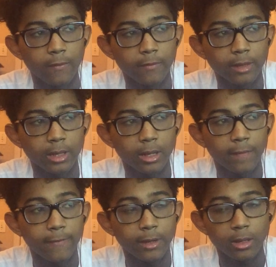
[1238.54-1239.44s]

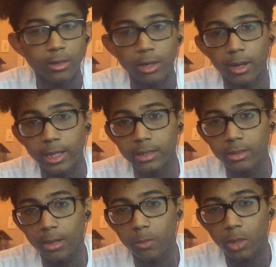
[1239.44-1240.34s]
If you're currently on
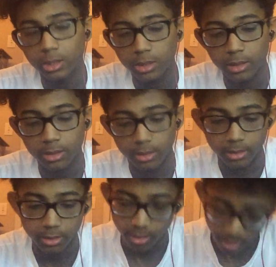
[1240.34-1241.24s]
Instagram watching this or